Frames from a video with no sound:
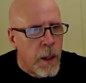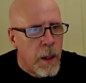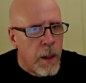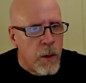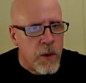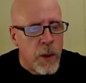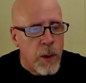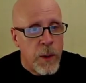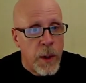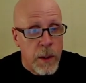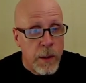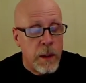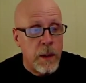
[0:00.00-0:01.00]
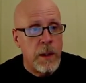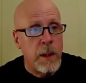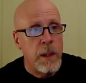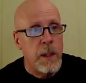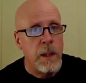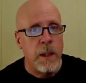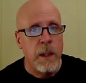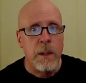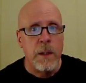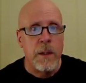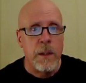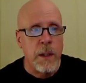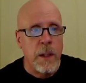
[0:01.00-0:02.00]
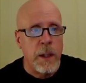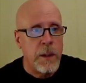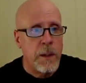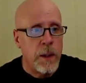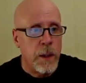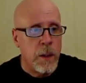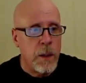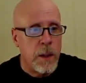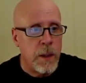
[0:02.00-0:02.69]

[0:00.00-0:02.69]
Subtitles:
So that's the end of the slides here.